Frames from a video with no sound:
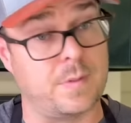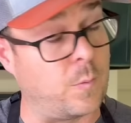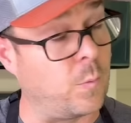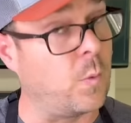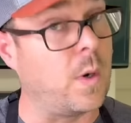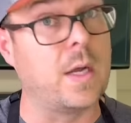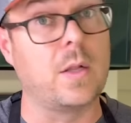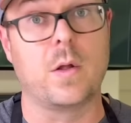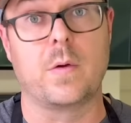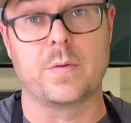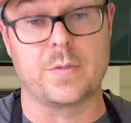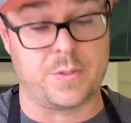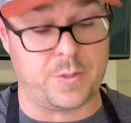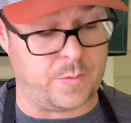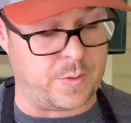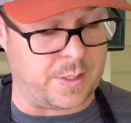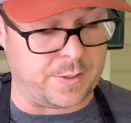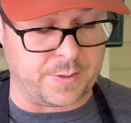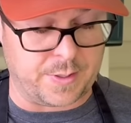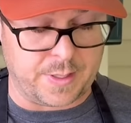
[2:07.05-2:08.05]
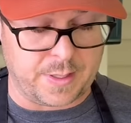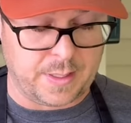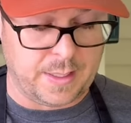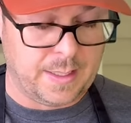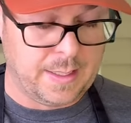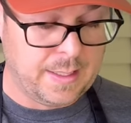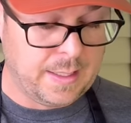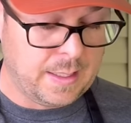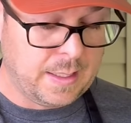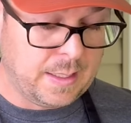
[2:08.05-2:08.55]
well over 200.
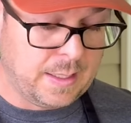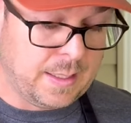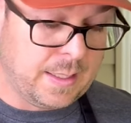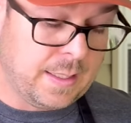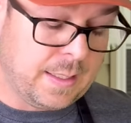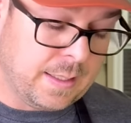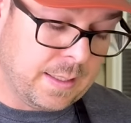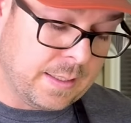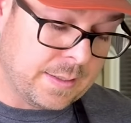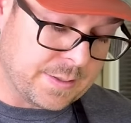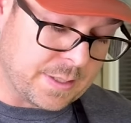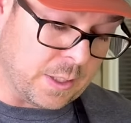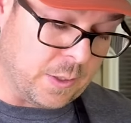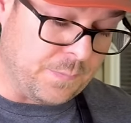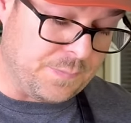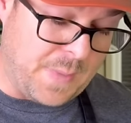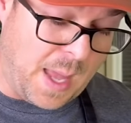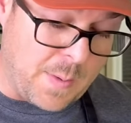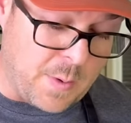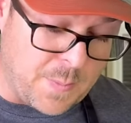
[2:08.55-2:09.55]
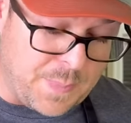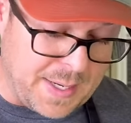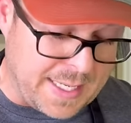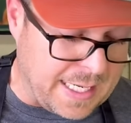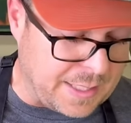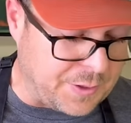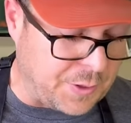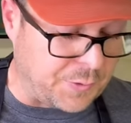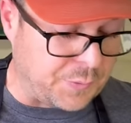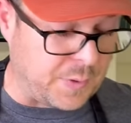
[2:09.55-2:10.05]
So I'm gonna pick
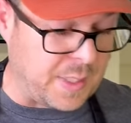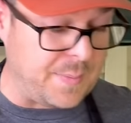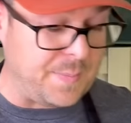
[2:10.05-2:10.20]
out the three